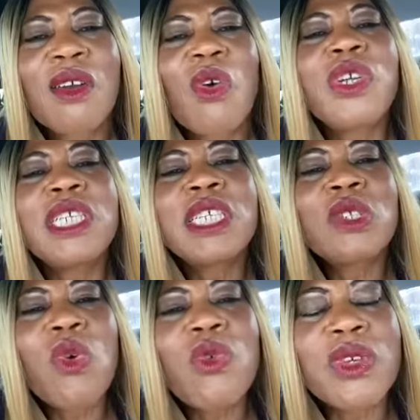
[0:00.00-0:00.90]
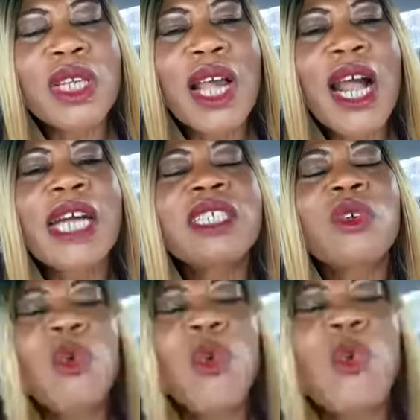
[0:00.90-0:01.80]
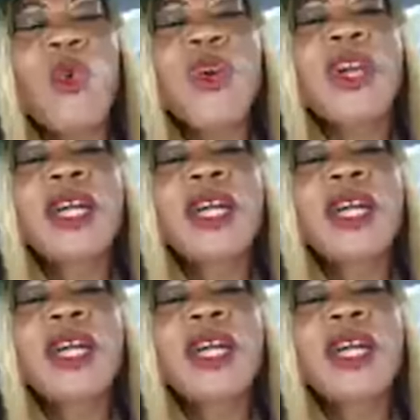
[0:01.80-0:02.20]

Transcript: on its own as who